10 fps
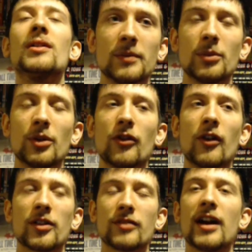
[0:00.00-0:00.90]
But
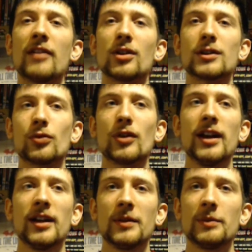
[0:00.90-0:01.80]
Forza 5 looks
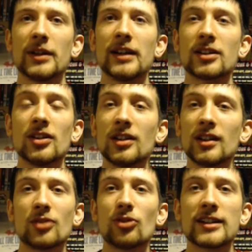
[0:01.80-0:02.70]
pretty, plays good, it's
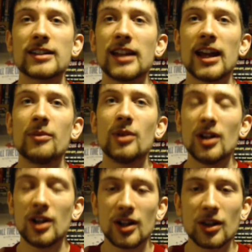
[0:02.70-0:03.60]
a racing game.
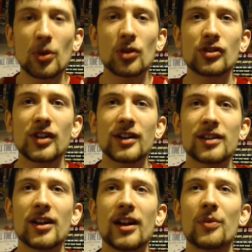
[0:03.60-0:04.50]
Pulse triggers
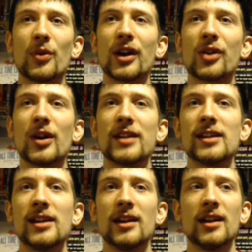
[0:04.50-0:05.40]
on it are pretty crazy.
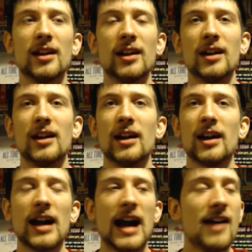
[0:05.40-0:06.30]

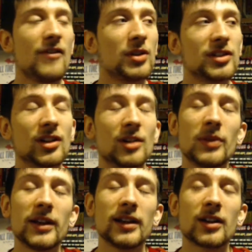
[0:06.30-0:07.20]
I have also
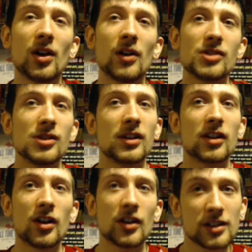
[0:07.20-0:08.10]
completed Call of Duty
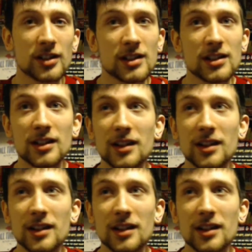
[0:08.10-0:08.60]
Ghosts.